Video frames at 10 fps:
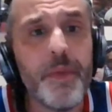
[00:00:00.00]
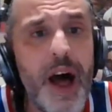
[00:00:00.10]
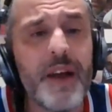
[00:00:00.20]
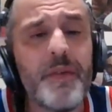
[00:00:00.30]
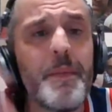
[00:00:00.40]

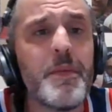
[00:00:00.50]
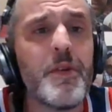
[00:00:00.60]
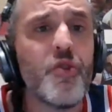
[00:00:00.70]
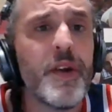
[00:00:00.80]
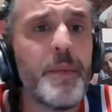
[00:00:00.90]
blog. Remember
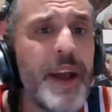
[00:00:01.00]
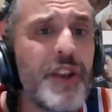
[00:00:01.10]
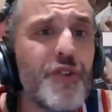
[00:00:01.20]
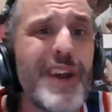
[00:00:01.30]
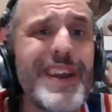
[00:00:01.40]
to join the
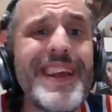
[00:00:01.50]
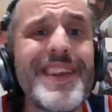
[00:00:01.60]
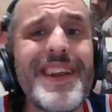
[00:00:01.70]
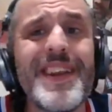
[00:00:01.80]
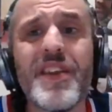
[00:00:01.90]
Patreon. Link
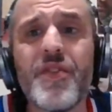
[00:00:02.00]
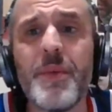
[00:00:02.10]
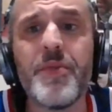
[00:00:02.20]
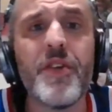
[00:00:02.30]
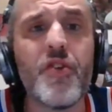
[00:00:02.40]
is in the description.